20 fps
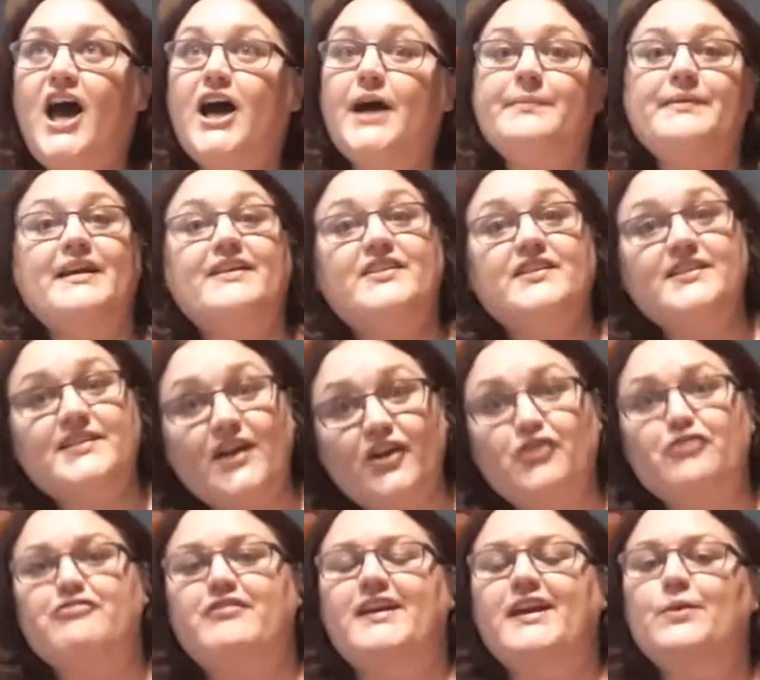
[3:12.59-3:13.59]
And there's a
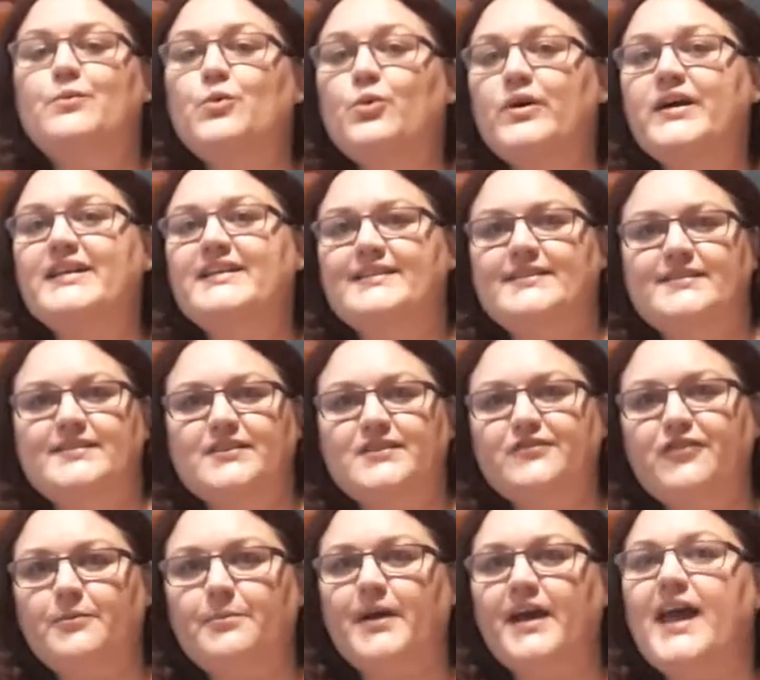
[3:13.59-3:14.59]
nunnery walking distance
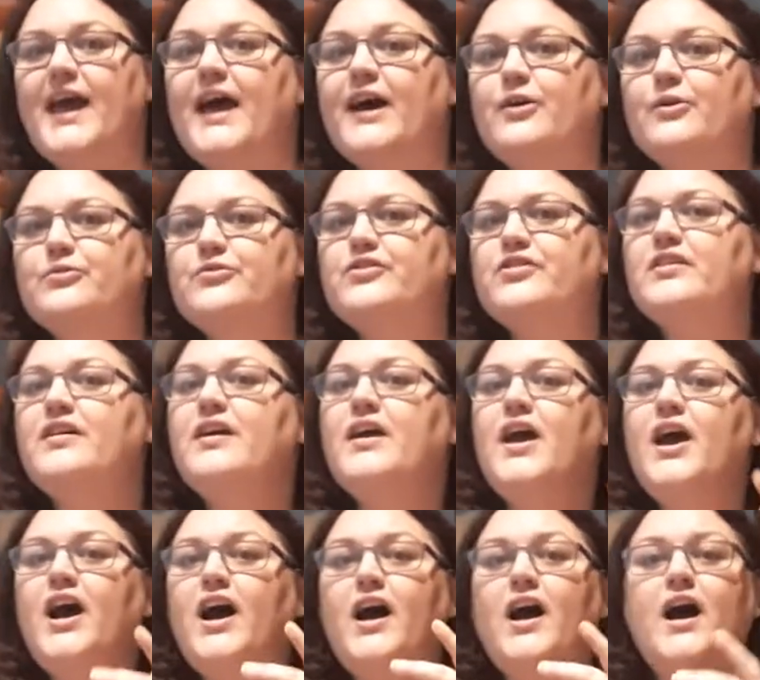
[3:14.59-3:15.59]
from my house.
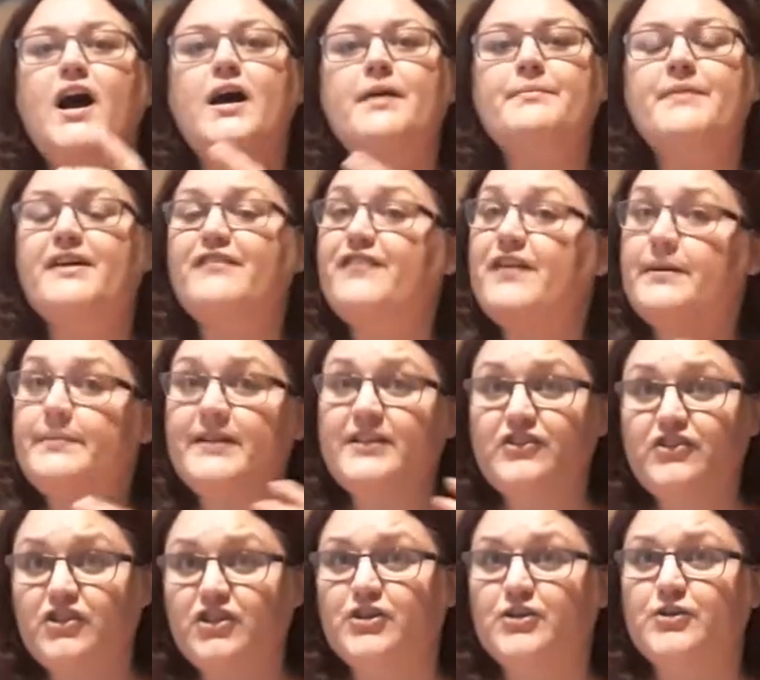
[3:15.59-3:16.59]
My
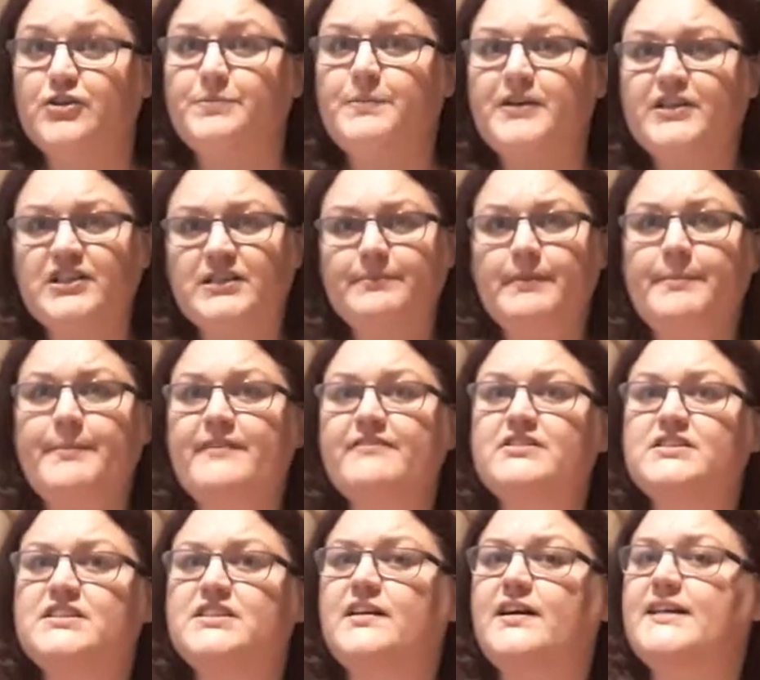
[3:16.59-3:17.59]
family's huge, especially on my
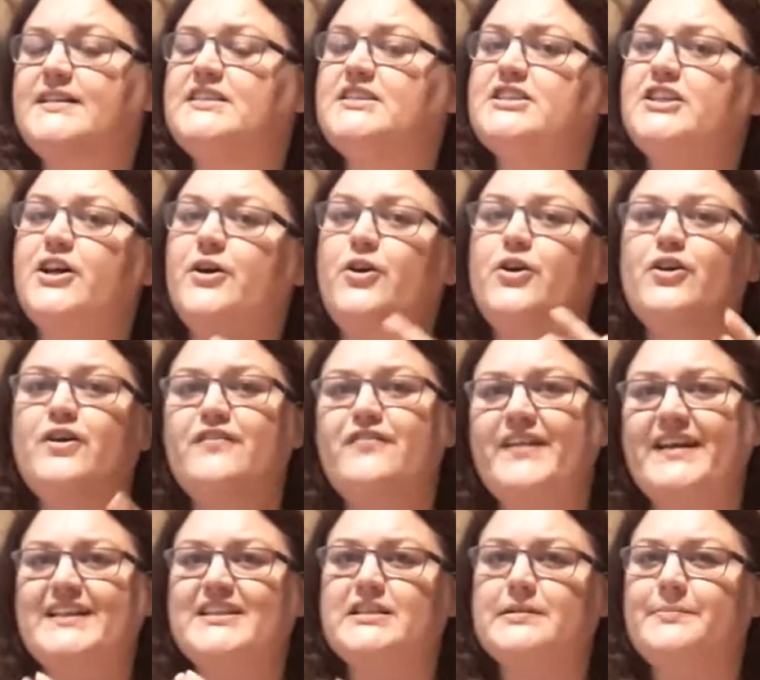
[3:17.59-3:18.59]
mother's side, so a lot
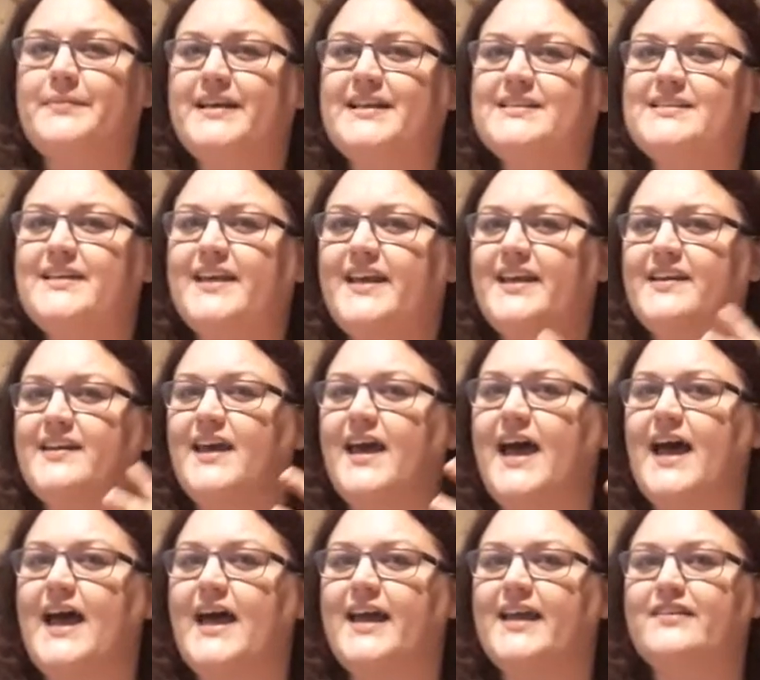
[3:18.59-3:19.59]
of intermixing,
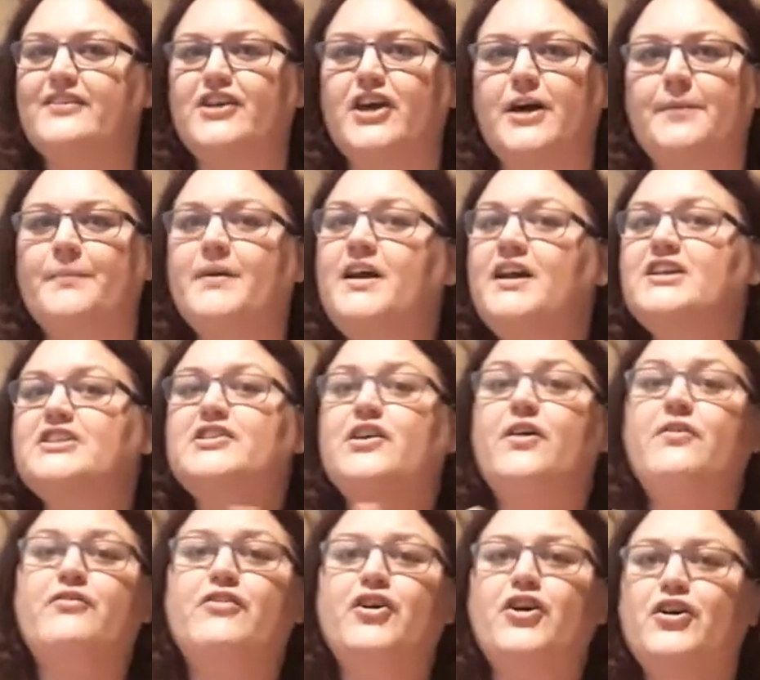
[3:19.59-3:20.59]
and
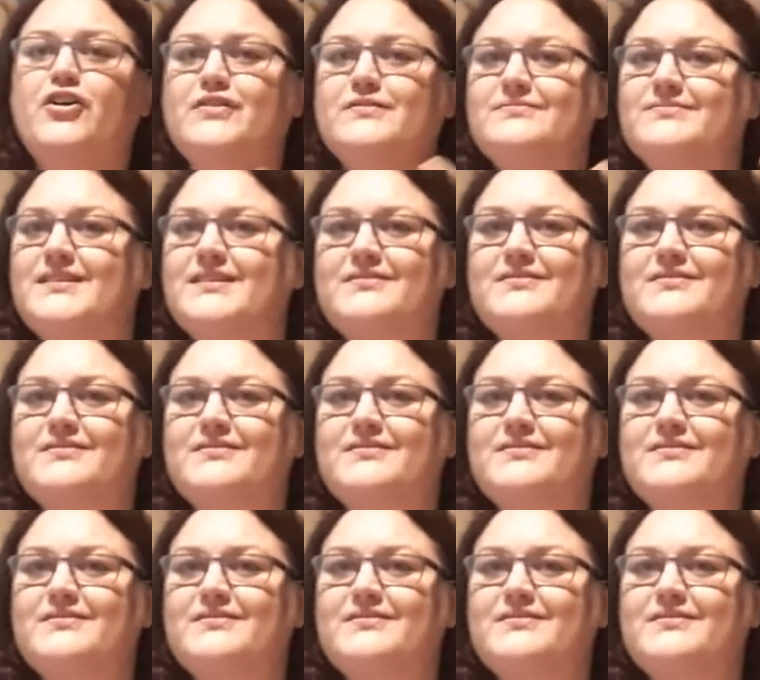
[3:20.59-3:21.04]
so I've got,